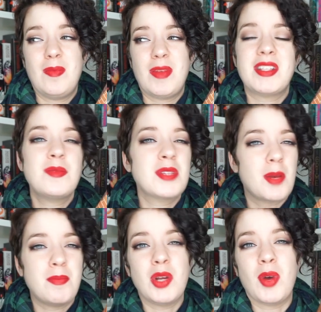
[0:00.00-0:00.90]
But that seems like
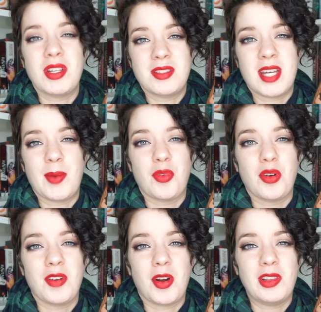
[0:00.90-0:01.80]
a big waste of time
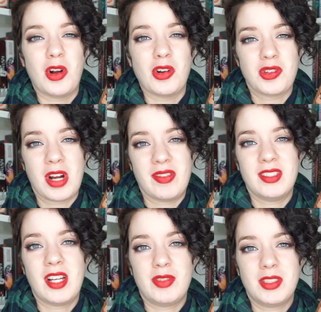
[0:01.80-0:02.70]
for a very large
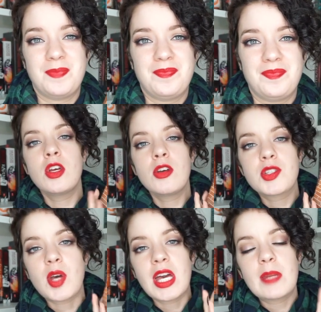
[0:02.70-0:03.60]
graphic novel.
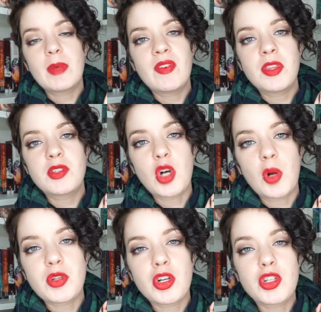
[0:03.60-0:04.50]
So I end up giving The
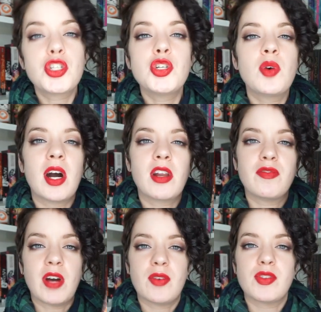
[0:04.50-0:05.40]
Sculptor 2 out of
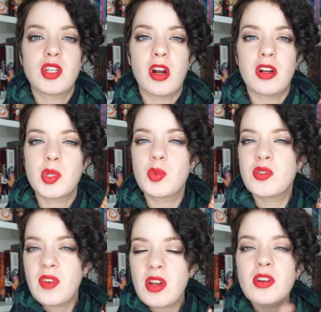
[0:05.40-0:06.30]
5 stars. It
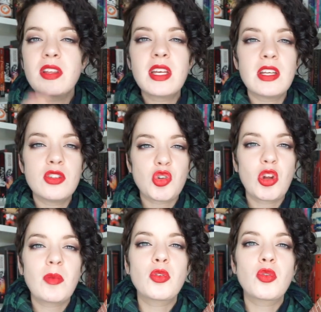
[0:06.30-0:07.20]
was fairly
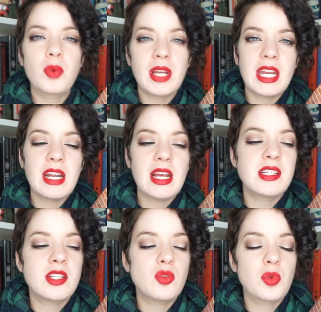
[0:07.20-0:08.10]
enjoyable to read. It
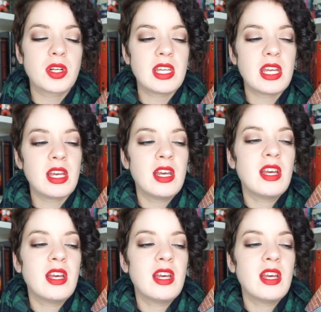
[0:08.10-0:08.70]
didn't really,